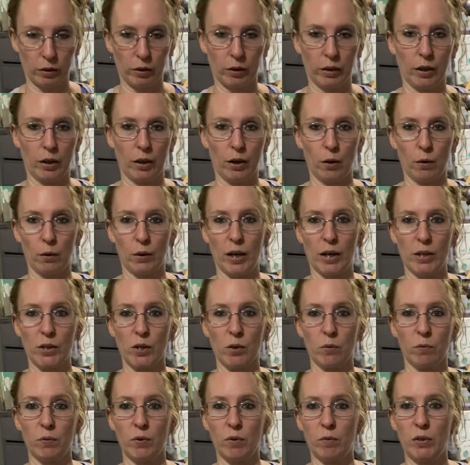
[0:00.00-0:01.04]
you know, that's a
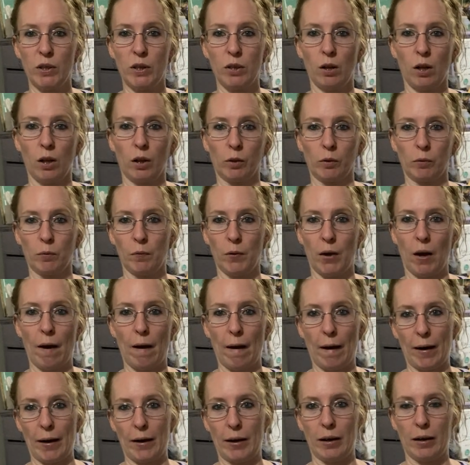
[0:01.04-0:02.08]
$50
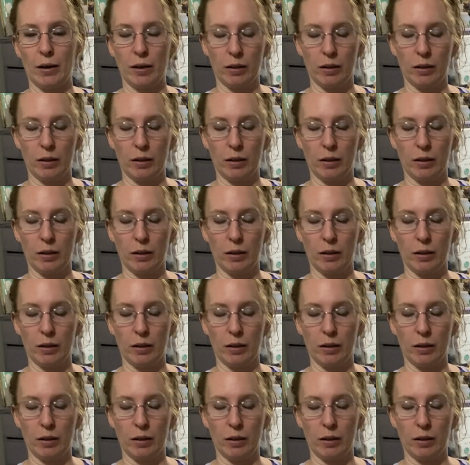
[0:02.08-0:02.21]
fine,